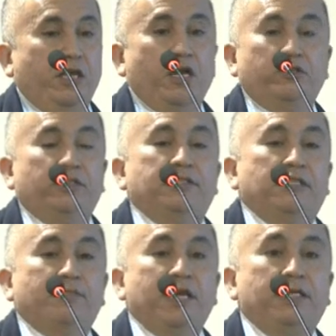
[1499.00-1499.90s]

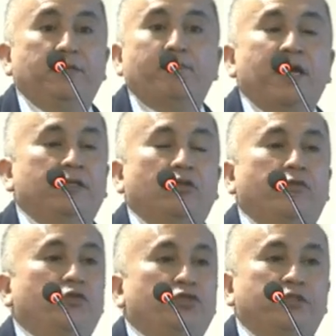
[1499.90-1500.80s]
underestimated the impact
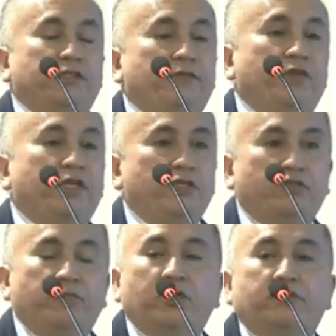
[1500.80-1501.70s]
of ocean
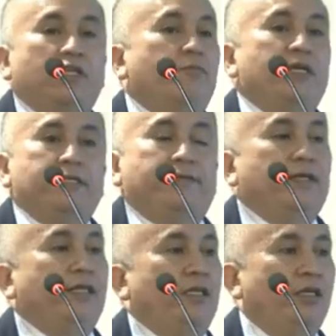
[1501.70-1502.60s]
acidification because they
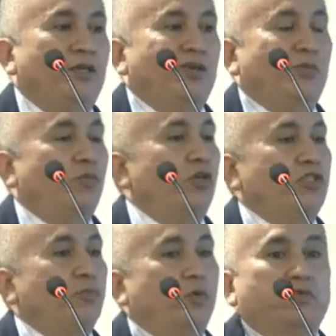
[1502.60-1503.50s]
basically were
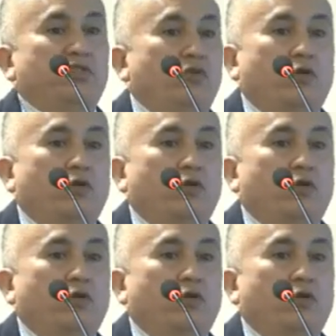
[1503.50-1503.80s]
exposing